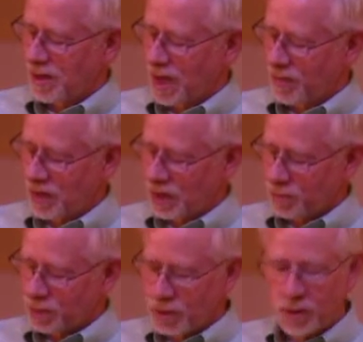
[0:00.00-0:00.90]
And then he
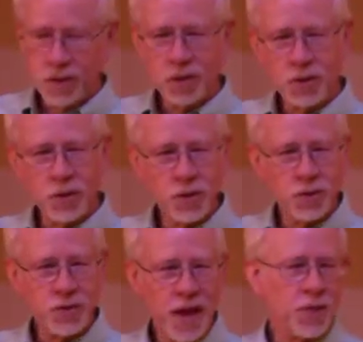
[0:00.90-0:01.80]

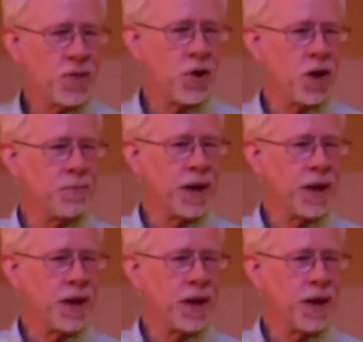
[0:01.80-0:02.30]
concludes that thought by